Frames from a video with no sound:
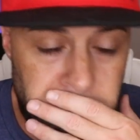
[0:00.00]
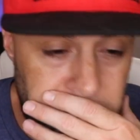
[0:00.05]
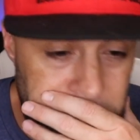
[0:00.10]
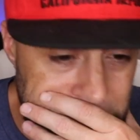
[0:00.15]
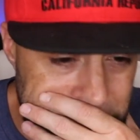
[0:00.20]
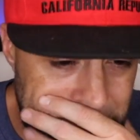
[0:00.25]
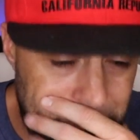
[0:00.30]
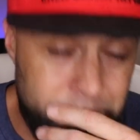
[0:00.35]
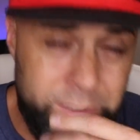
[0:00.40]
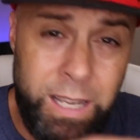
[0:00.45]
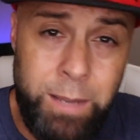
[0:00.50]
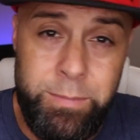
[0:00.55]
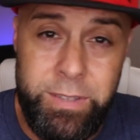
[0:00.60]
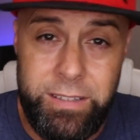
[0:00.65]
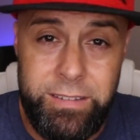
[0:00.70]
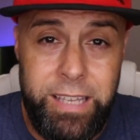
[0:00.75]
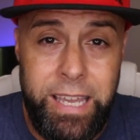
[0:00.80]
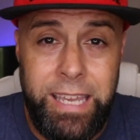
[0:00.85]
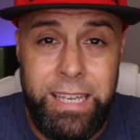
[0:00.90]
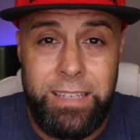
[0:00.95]
sometimes
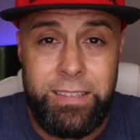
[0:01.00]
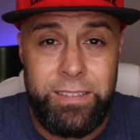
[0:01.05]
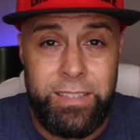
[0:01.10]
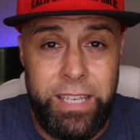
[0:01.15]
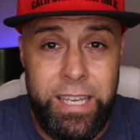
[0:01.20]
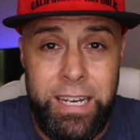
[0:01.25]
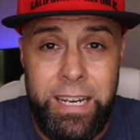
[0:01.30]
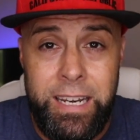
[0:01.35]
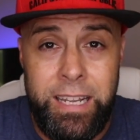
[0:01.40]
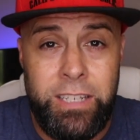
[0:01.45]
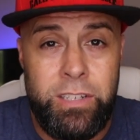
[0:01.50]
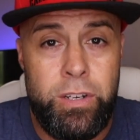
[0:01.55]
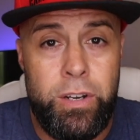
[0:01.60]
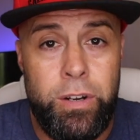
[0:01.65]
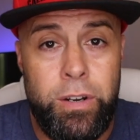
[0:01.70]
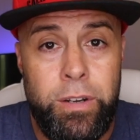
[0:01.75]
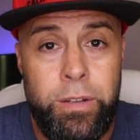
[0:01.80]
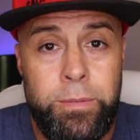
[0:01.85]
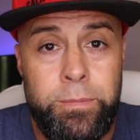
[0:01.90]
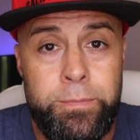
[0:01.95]
it takes getting
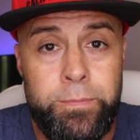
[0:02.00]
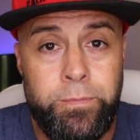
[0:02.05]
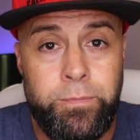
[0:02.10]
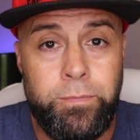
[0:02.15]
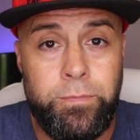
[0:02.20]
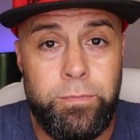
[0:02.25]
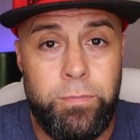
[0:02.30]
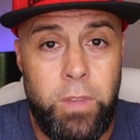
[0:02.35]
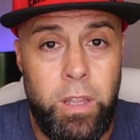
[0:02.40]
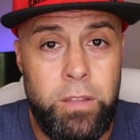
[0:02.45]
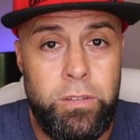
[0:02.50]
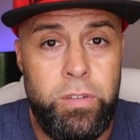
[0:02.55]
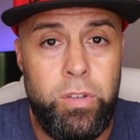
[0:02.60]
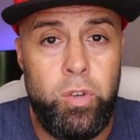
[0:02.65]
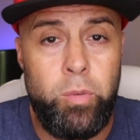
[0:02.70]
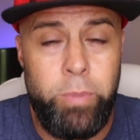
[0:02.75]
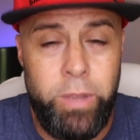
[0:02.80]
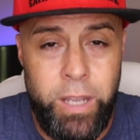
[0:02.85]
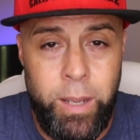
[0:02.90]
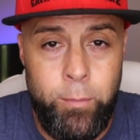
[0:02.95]
injured
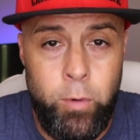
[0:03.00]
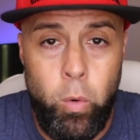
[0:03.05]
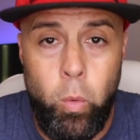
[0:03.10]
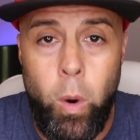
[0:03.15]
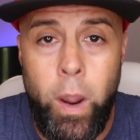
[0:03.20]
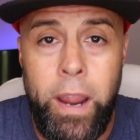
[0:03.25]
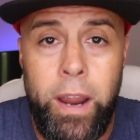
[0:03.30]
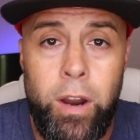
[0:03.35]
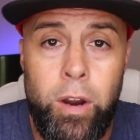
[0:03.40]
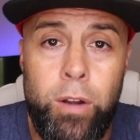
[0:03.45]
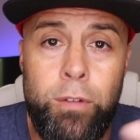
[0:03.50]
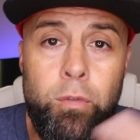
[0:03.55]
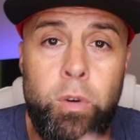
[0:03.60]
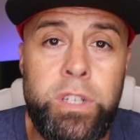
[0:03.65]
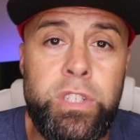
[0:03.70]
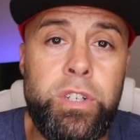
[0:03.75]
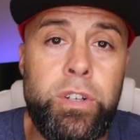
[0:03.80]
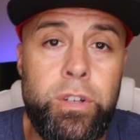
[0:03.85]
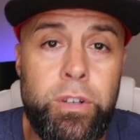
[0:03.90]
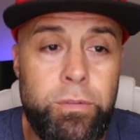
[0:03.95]
to become aware of
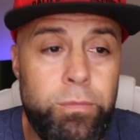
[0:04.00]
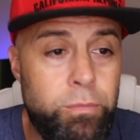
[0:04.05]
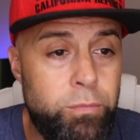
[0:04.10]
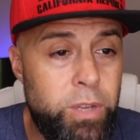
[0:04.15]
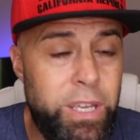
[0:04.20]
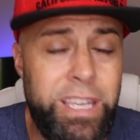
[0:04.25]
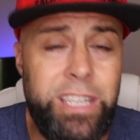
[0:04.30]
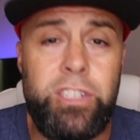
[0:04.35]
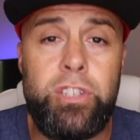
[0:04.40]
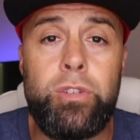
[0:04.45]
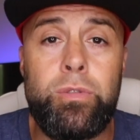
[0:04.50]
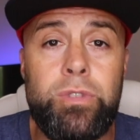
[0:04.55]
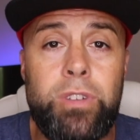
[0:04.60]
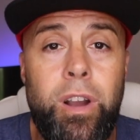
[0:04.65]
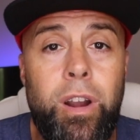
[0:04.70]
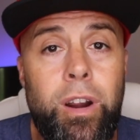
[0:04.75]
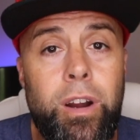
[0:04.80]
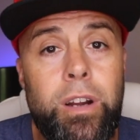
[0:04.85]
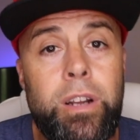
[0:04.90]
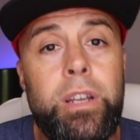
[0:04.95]
what your issues
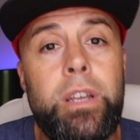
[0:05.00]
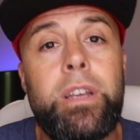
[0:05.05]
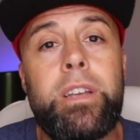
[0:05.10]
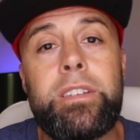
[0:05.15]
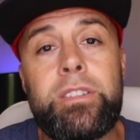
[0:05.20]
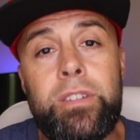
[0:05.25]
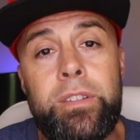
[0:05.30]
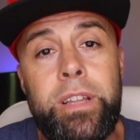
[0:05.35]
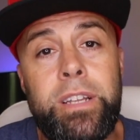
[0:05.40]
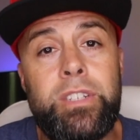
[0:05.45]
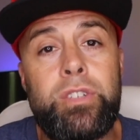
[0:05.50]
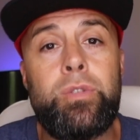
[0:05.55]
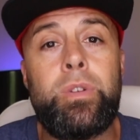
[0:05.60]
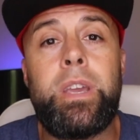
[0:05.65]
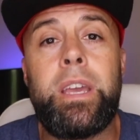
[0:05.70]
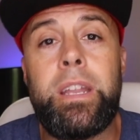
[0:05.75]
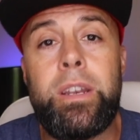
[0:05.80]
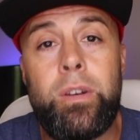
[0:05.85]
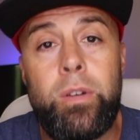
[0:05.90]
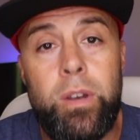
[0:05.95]
are so that you
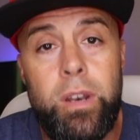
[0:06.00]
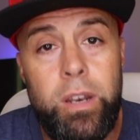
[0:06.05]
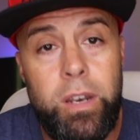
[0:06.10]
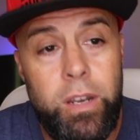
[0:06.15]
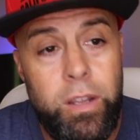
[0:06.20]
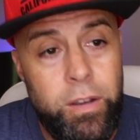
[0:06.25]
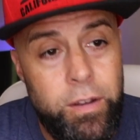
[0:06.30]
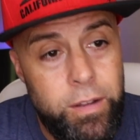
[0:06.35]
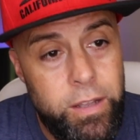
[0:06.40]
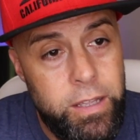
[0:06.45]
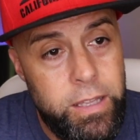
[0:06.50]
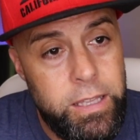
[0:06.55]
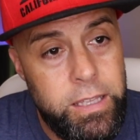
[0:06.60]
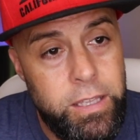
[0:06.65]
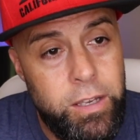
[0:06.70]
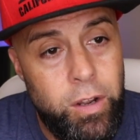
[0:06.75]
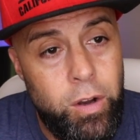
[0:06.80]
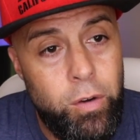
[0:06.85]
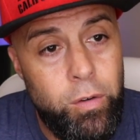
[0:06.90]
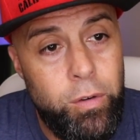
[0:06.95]
can,
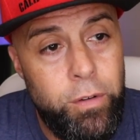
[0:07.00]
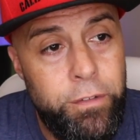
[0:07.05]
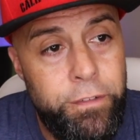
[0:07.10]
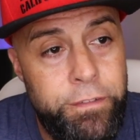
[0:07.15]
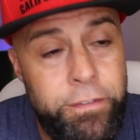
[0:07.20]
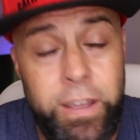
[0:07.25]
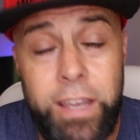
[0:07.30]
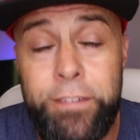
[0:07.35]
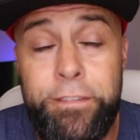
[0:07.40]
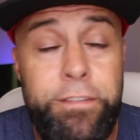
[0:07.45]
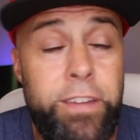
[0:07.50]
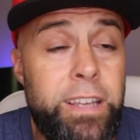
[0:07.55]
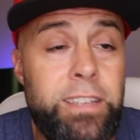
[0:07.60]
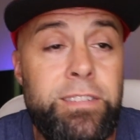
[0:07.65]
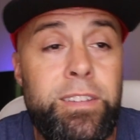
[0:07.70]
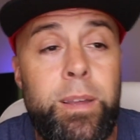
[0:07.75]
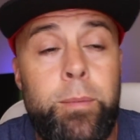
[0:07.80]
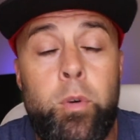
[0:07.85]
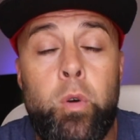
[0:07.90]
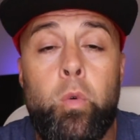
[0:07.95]
you know,
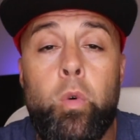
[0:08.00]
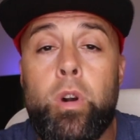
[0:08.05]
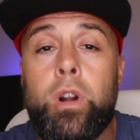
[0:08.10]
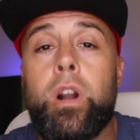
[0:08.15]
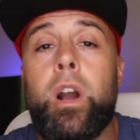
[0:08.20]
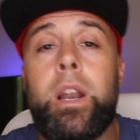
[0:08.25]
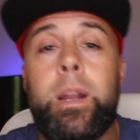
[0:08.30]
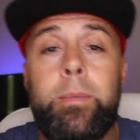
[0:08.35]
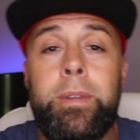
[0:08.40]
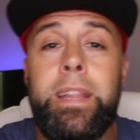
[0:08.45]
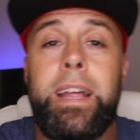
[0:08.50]
fix them or work on them.